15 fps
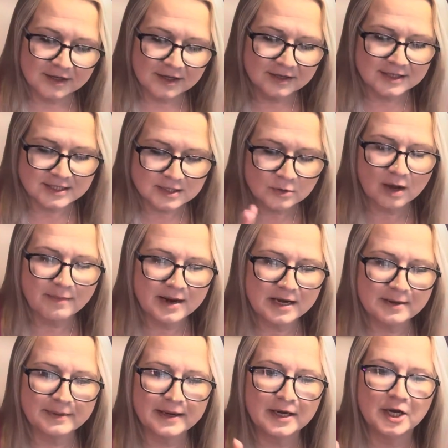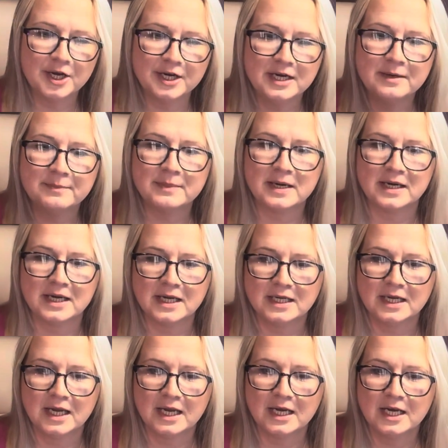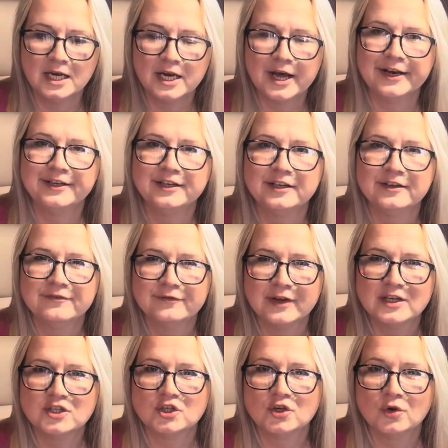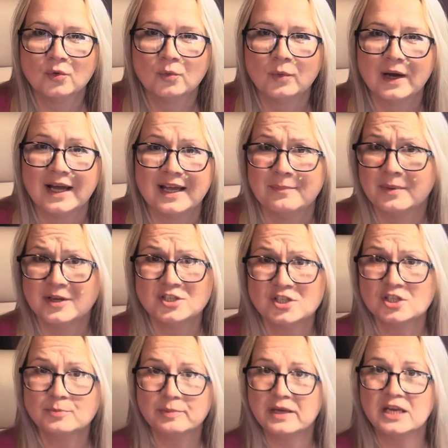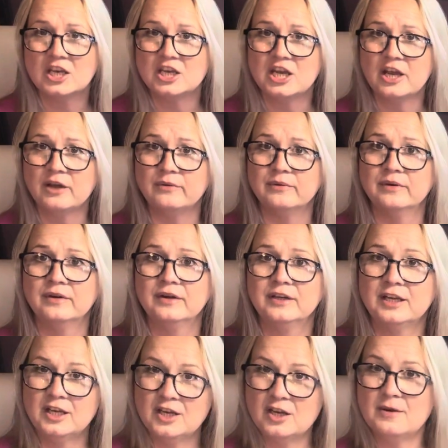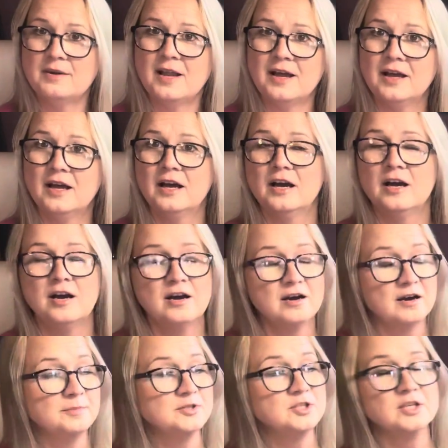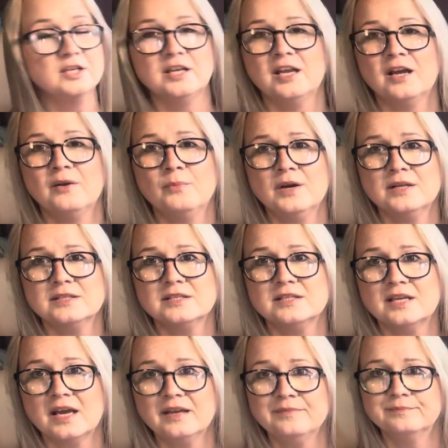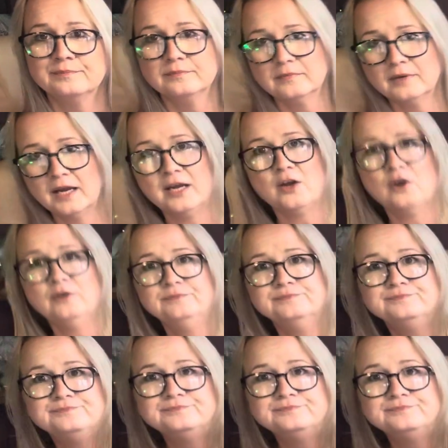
this is what I mean about earning money in an unconventional way by just being you. Can you I'm just going to go to work today. Hang on.